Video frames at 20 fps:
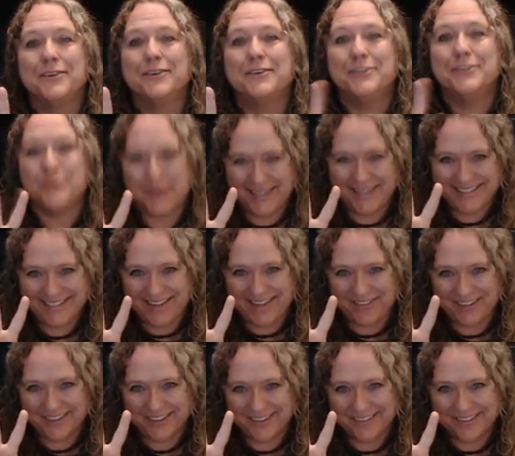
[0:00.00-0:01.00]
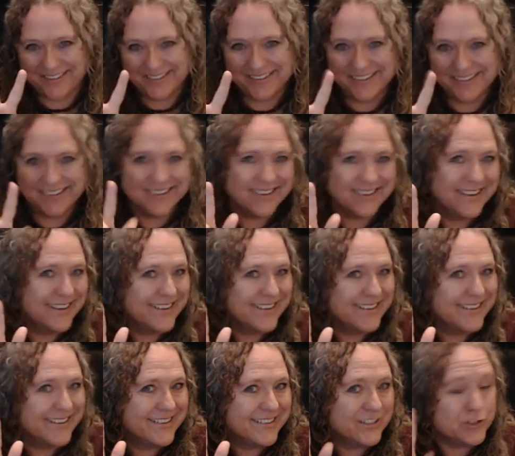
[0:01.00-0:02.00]
27.
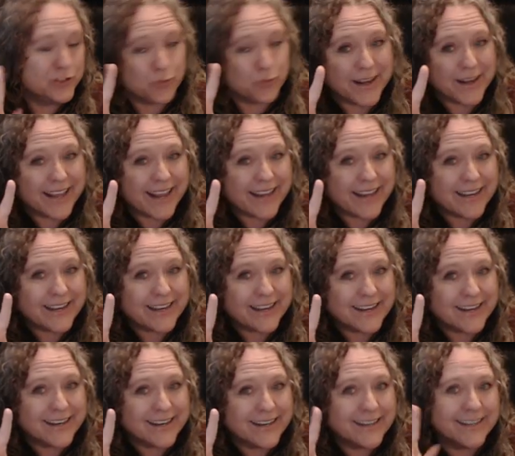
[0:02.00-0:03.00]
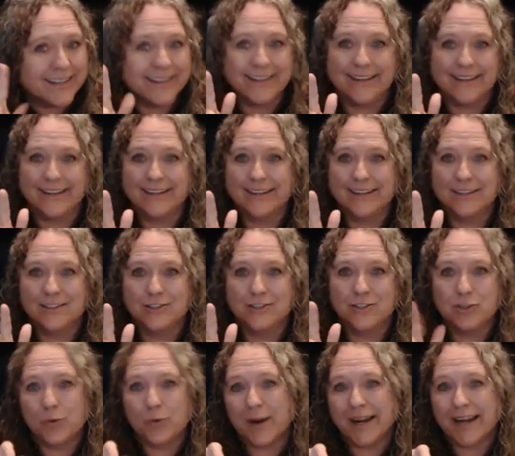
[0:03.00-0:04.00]
28.
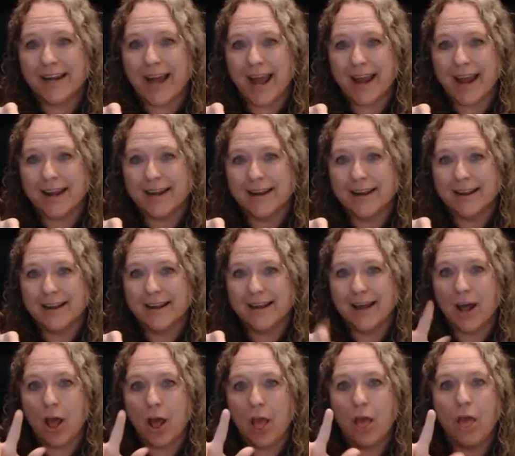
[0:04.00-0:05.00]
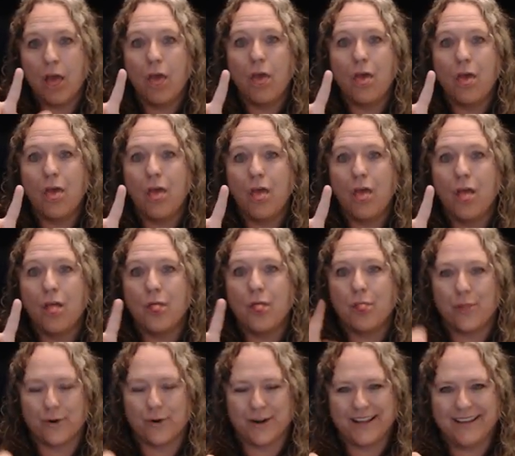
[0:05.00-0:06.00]
29.
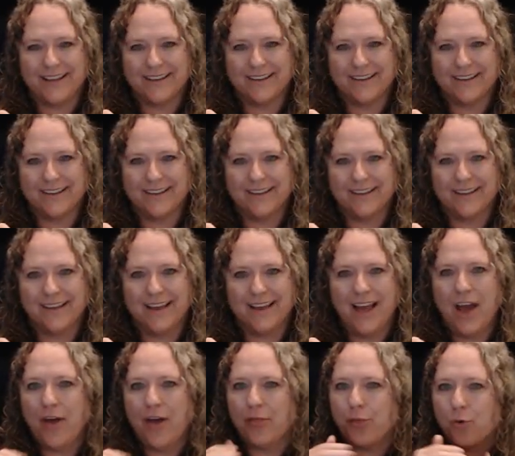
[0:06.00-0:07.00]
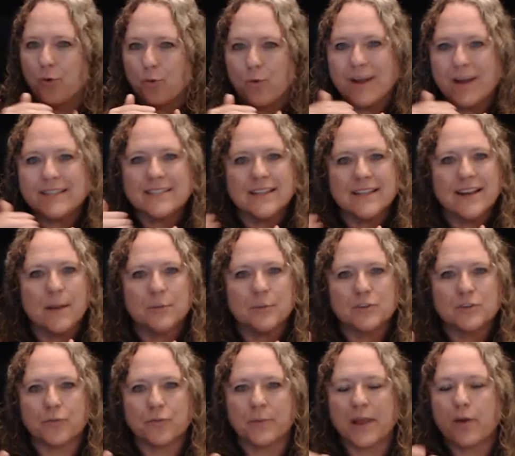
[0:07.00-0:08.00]
30. The rest of the numbers
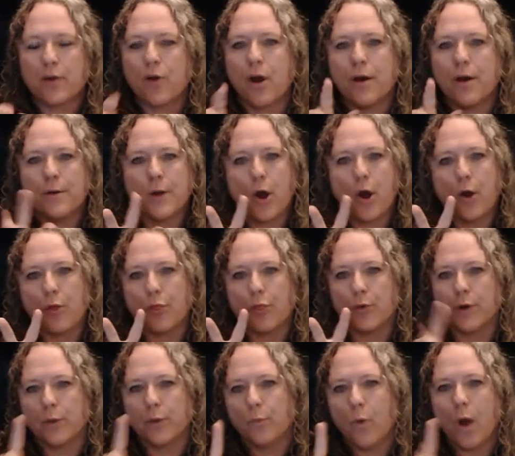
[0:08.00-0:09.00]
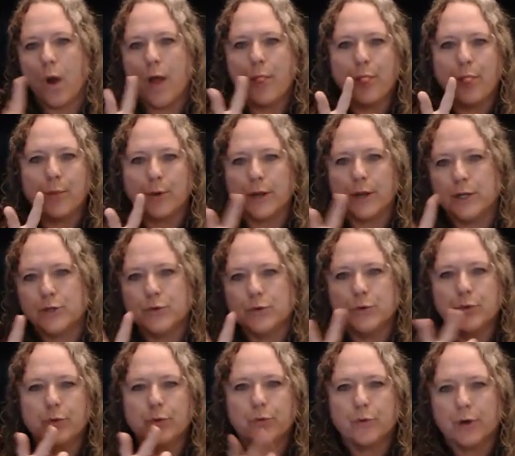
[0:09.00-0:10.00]
from there on are 31,
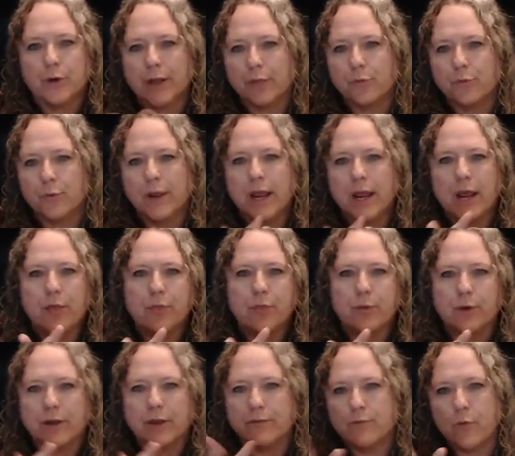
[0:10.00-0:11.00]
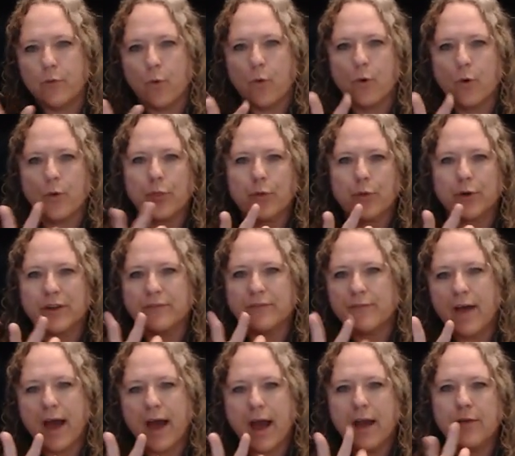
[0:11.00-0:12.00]
32, 33, 34,
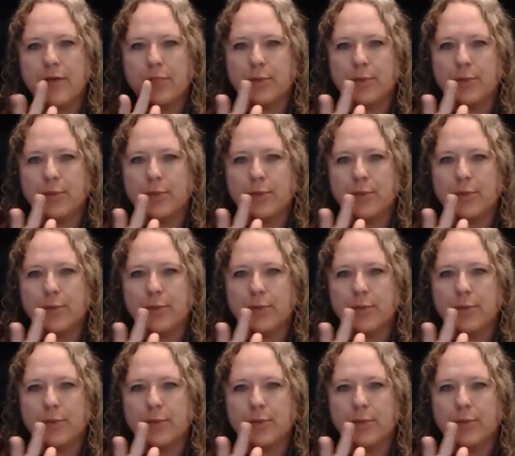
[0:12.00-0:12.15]
35,